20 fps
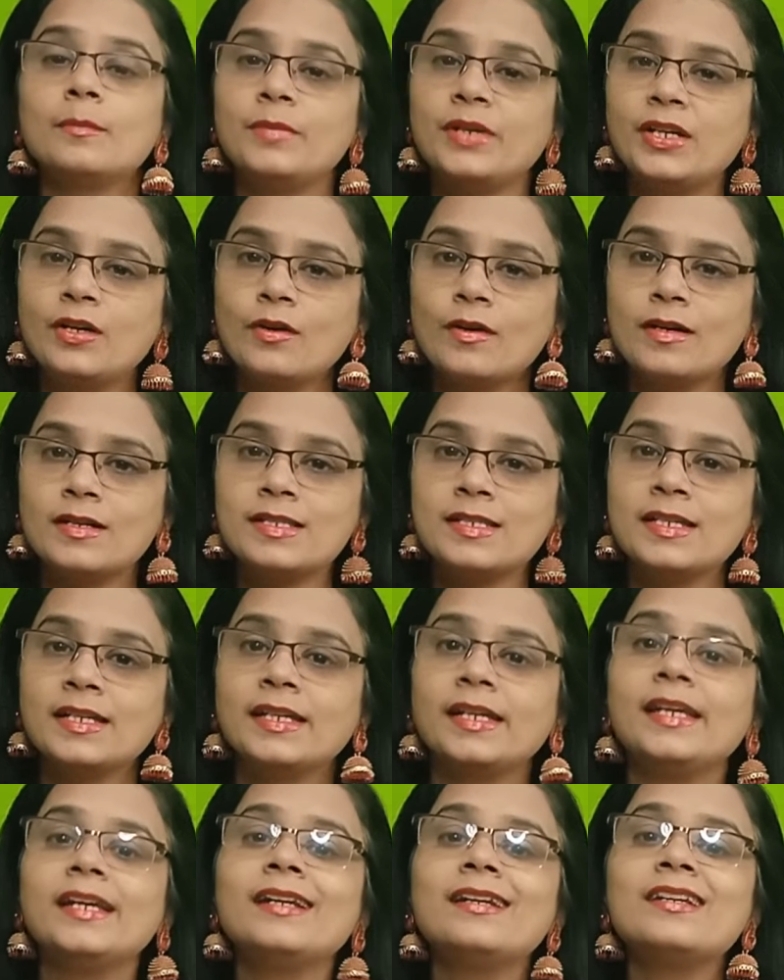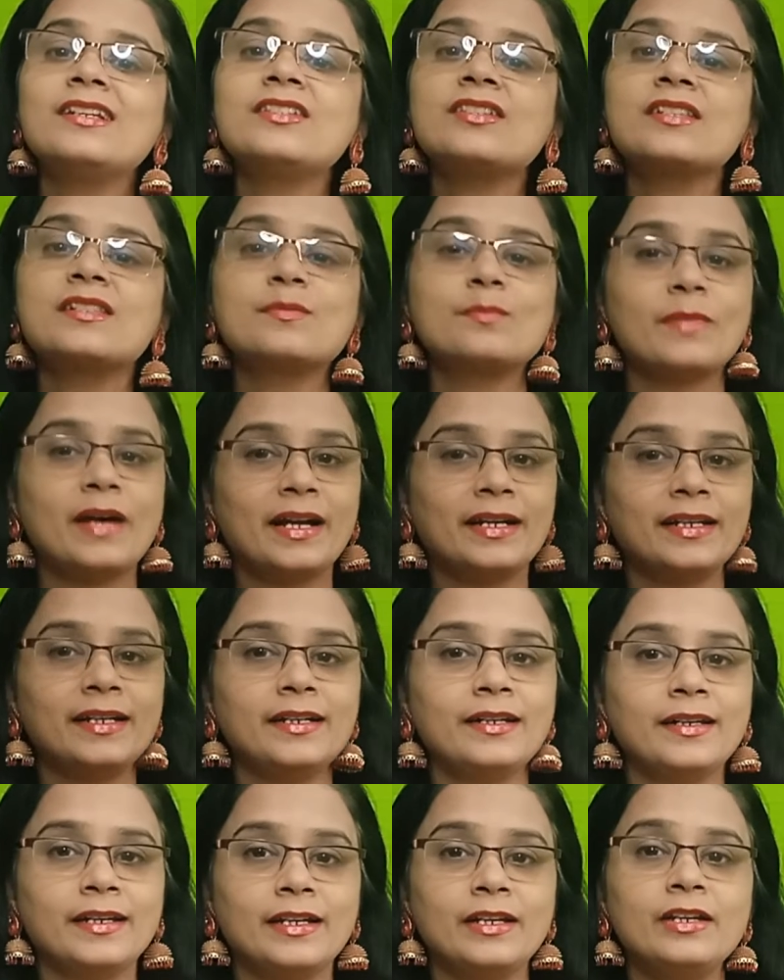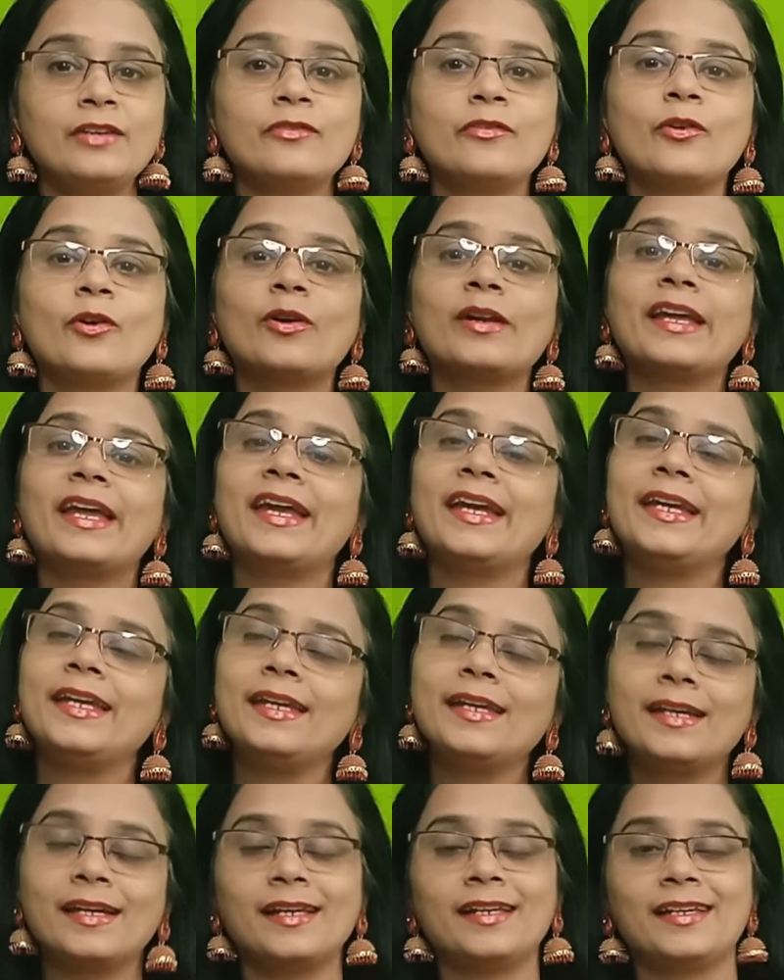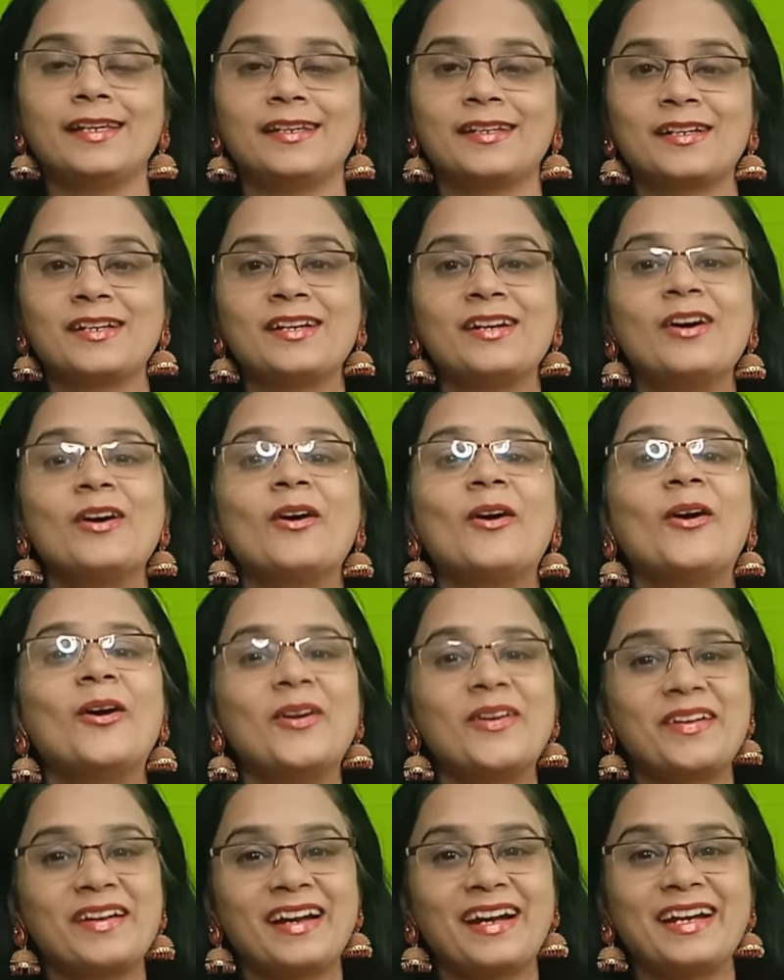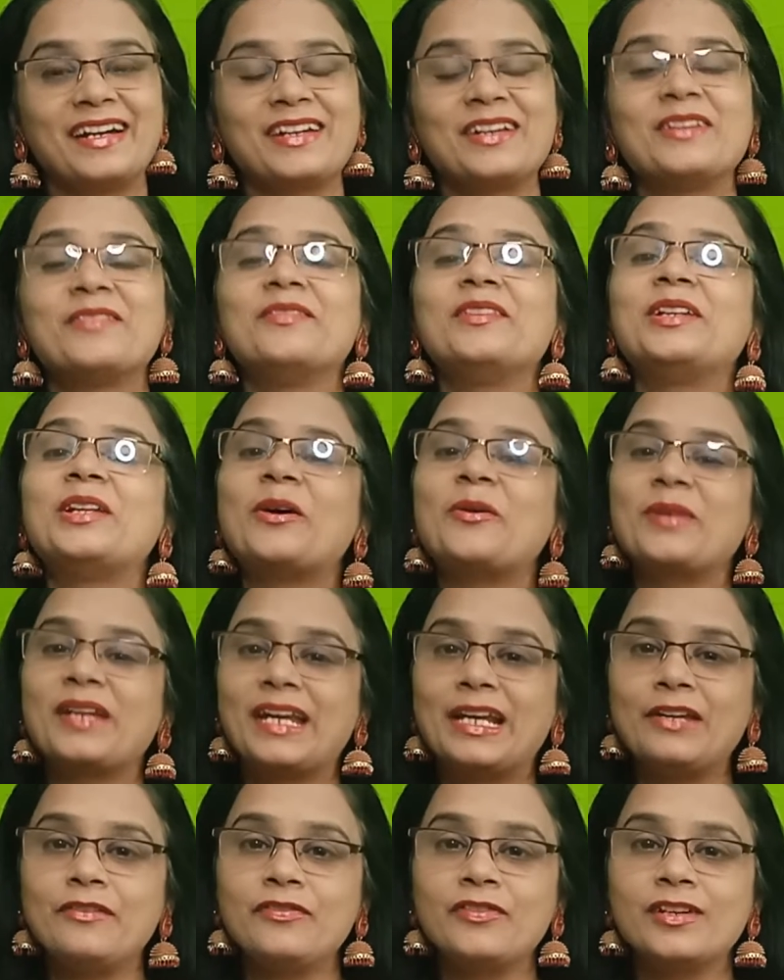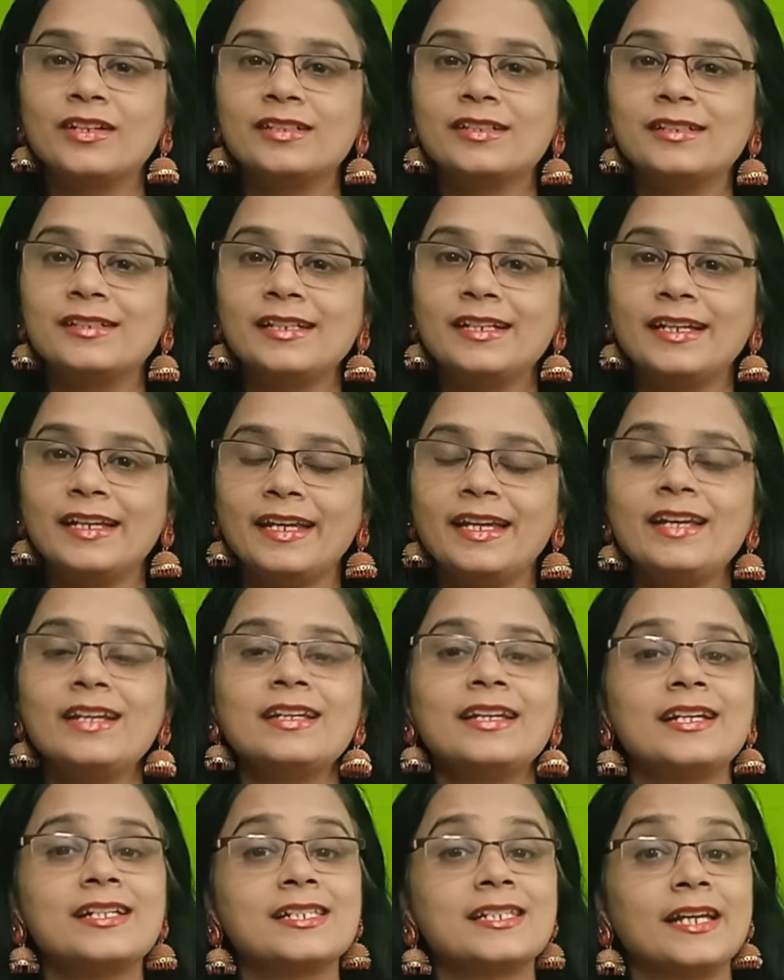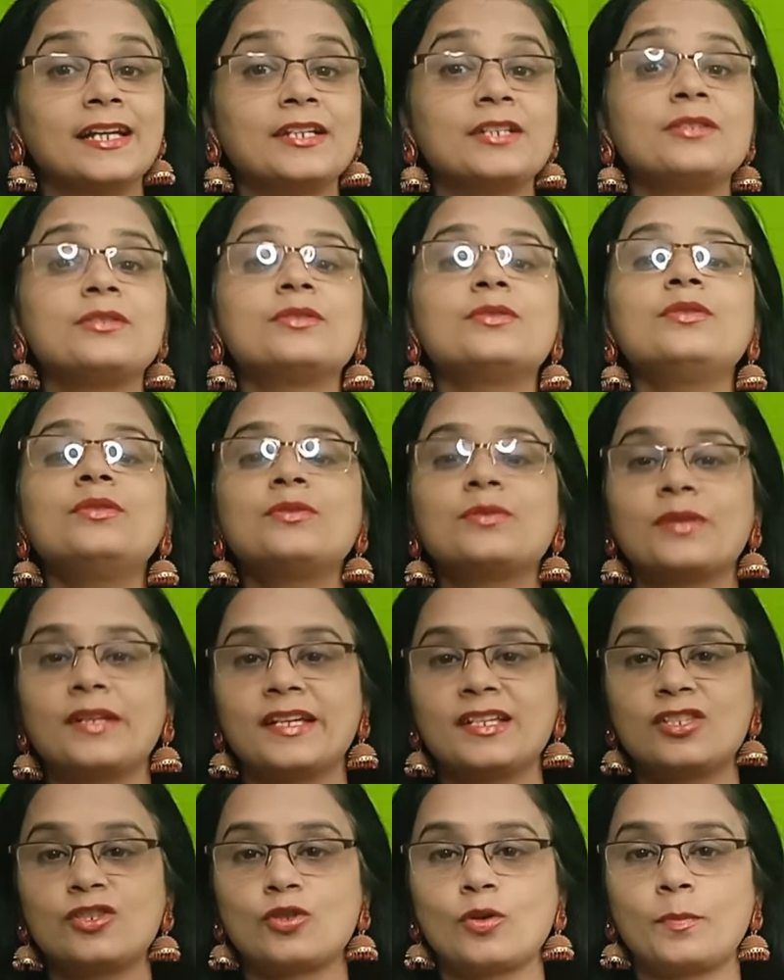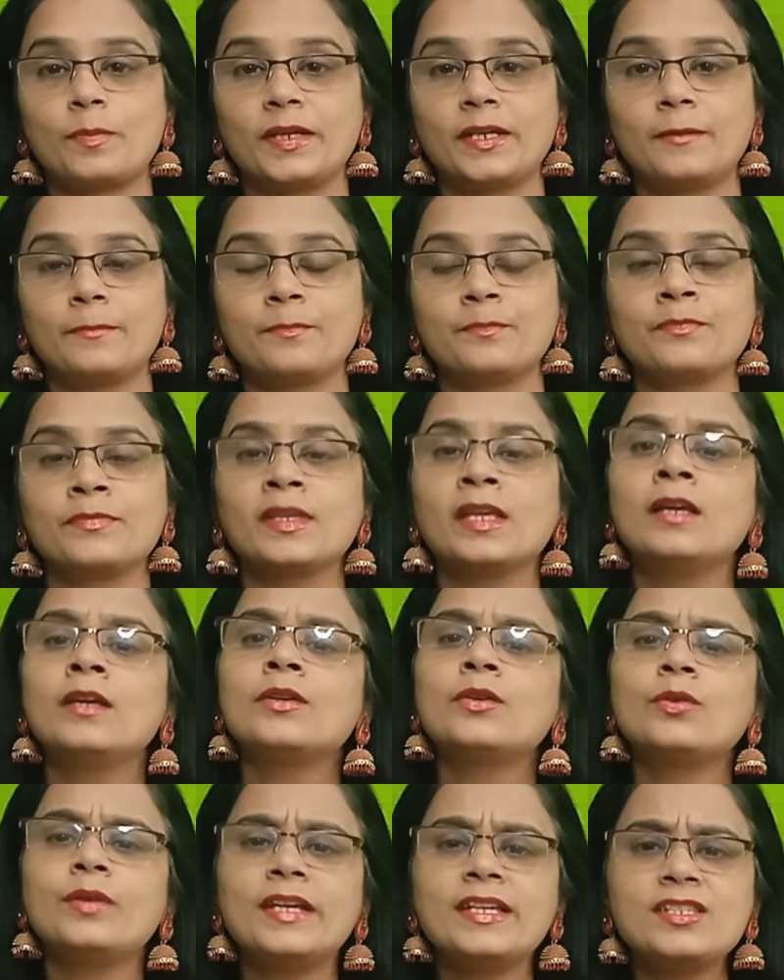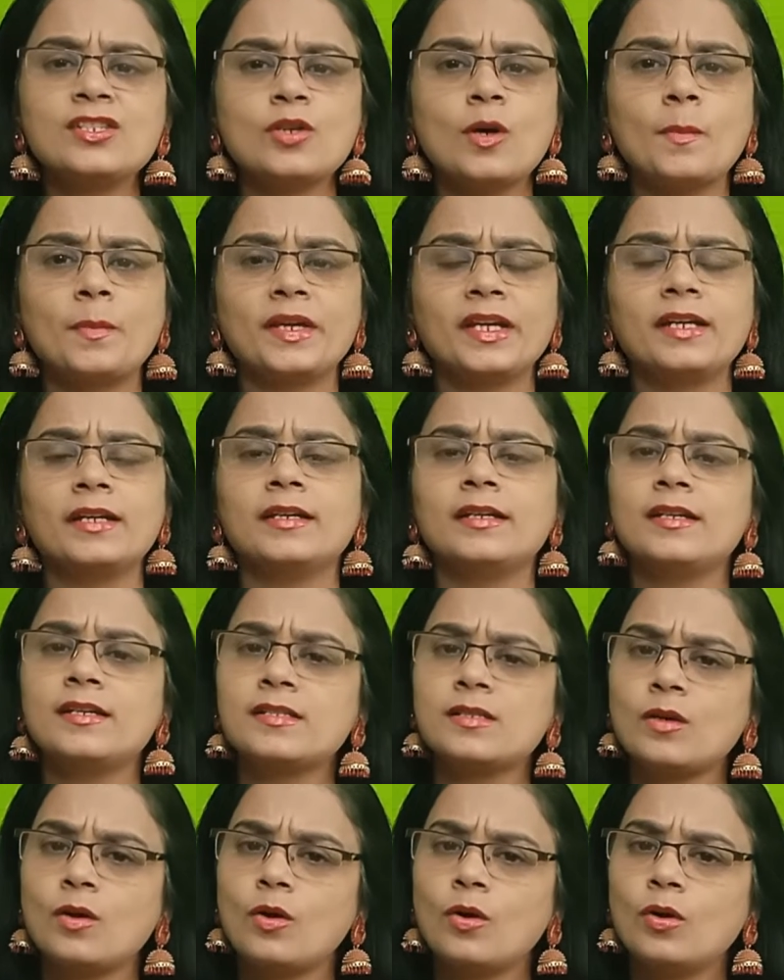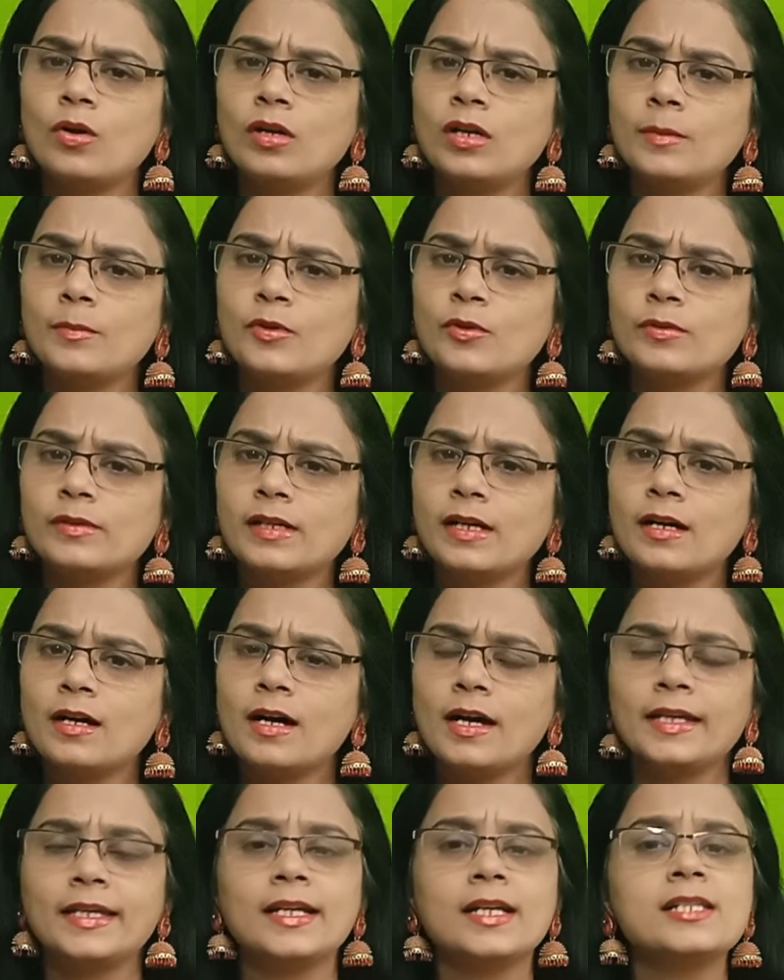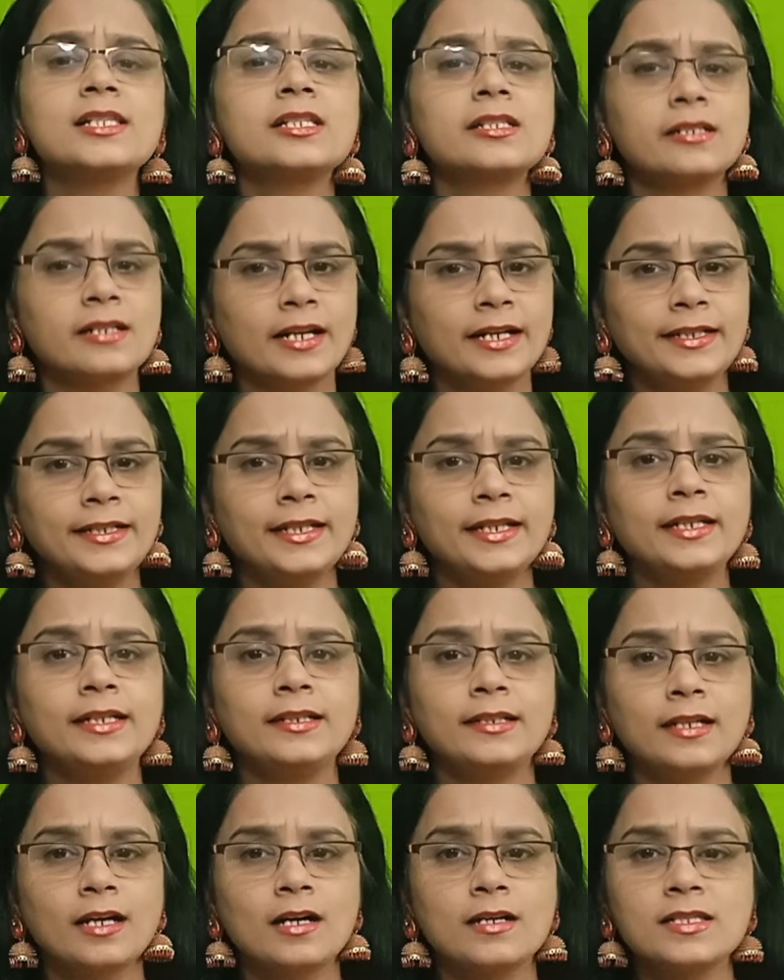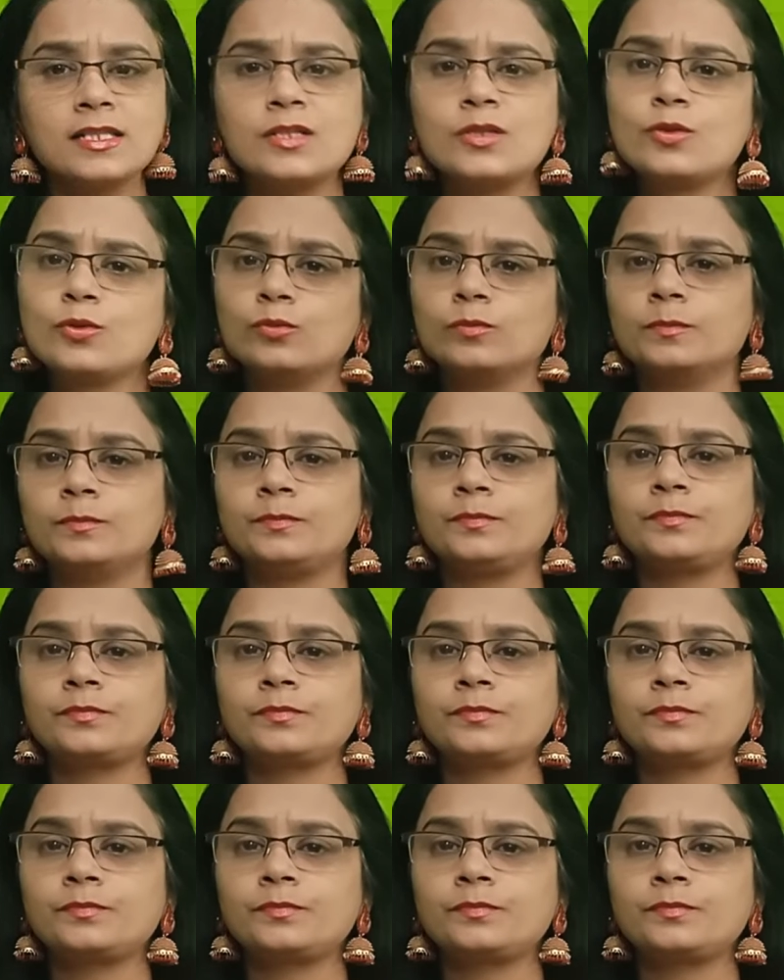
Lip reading: because English is mandatory for any career. Alright, without any further delay, let's get into today's topic. Today's topic is all about the IELTS writing task 2.